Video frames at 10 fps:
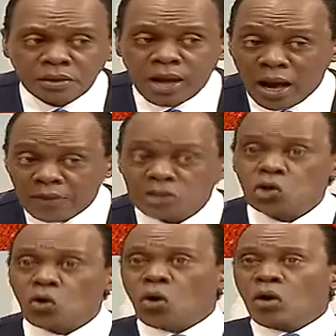Now
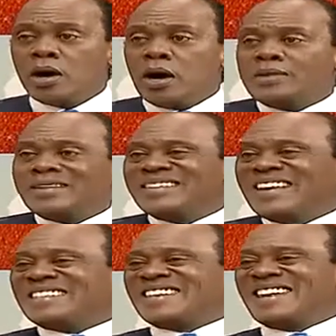that you're in the
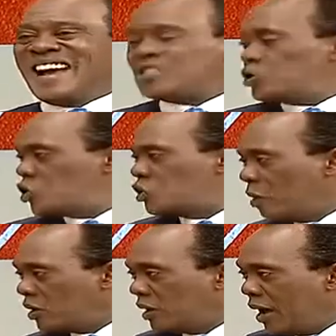international
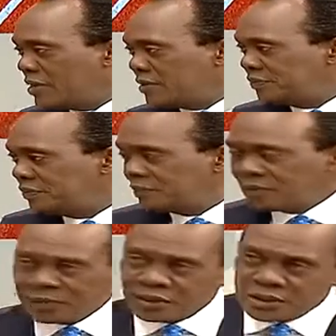spotlight,
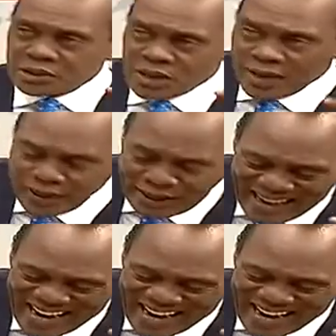the